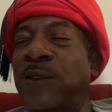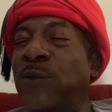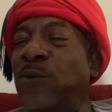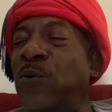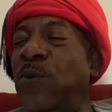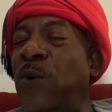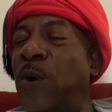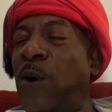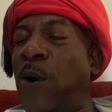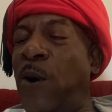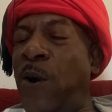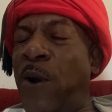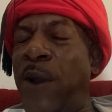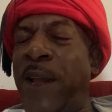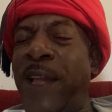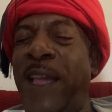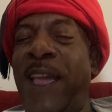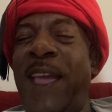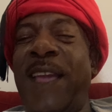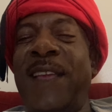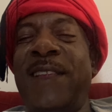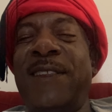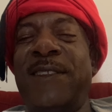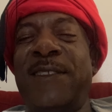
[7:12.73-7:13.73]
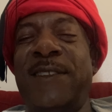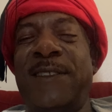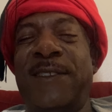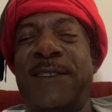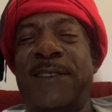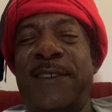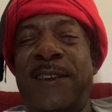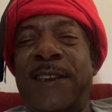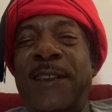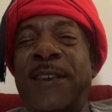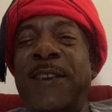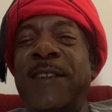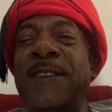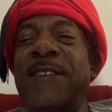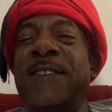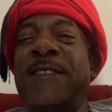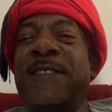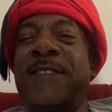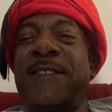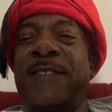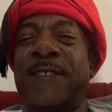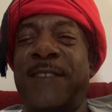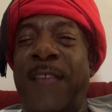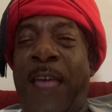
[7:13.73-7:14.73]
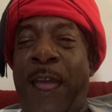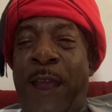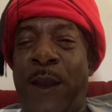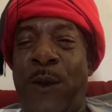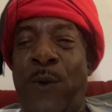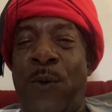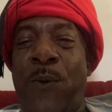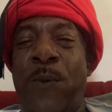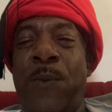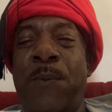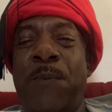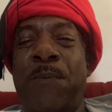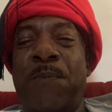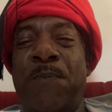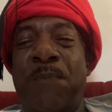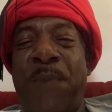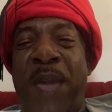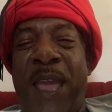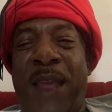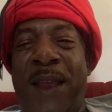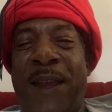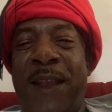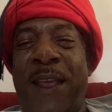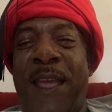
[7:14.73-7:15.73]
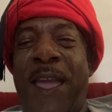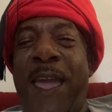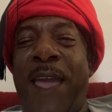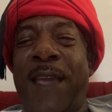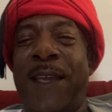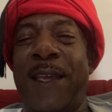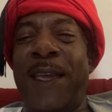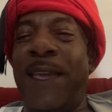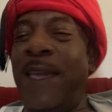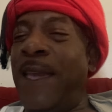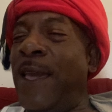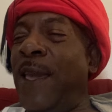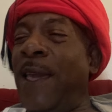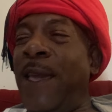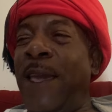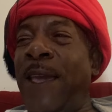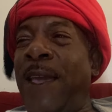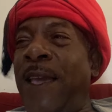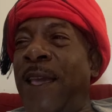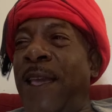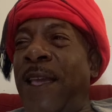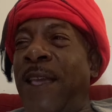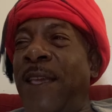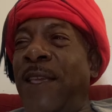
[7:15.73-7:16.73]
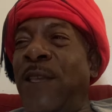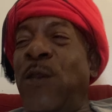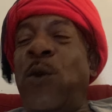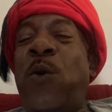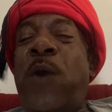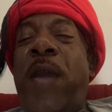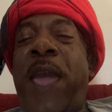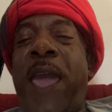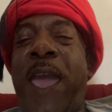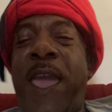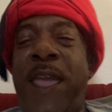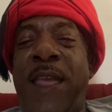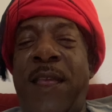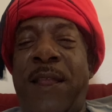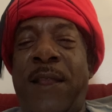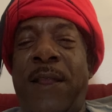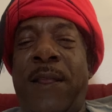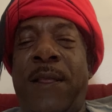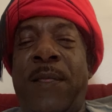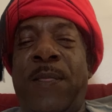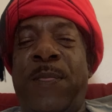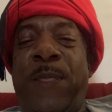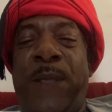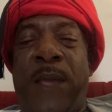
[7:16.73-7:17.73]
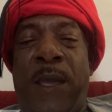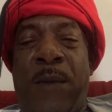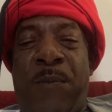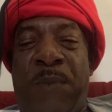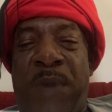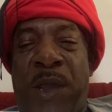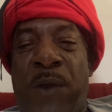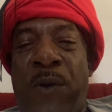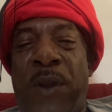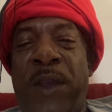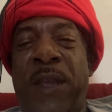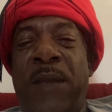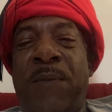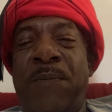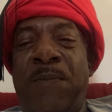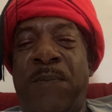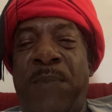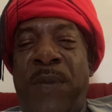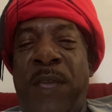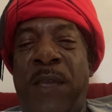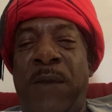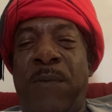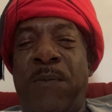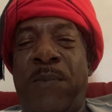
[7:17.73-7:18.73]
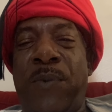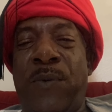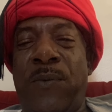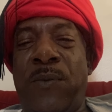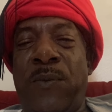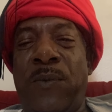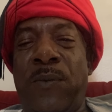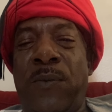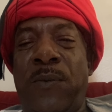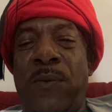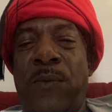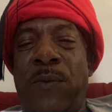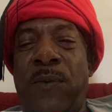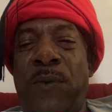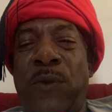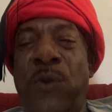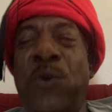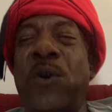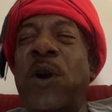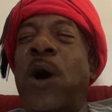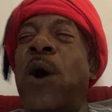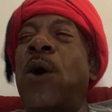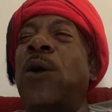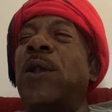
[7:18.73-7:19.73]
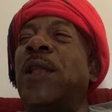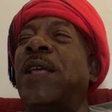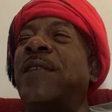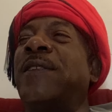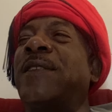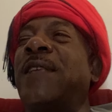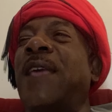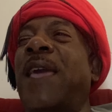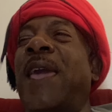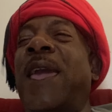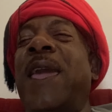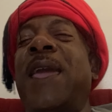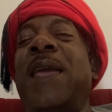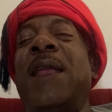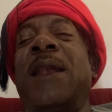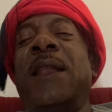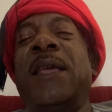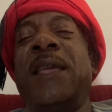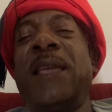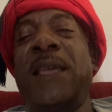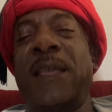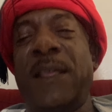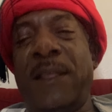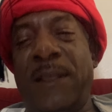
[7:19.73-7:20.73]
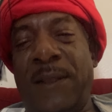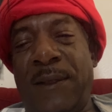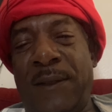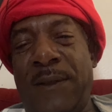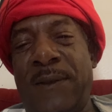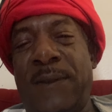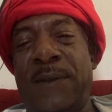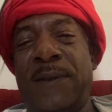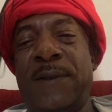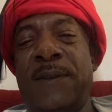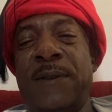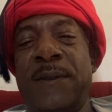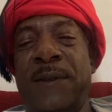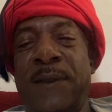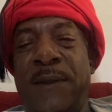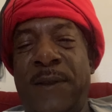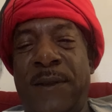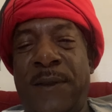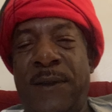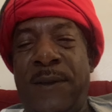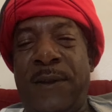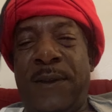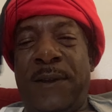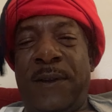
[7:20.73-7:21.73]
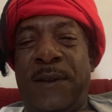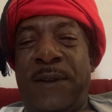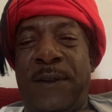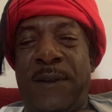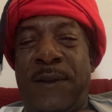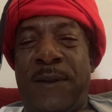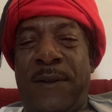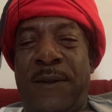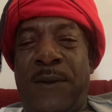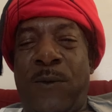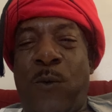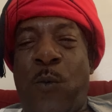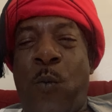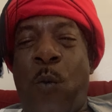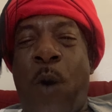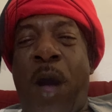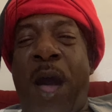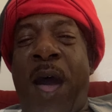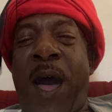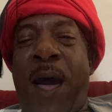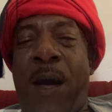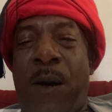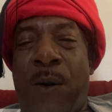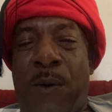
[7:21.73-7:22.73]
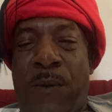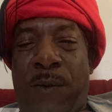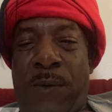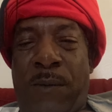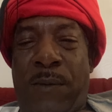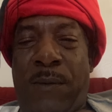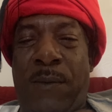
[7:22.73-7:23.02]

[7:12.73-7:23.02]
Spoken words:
You are a genocidal maniac. You hate the American people. You call us aliens. Wow.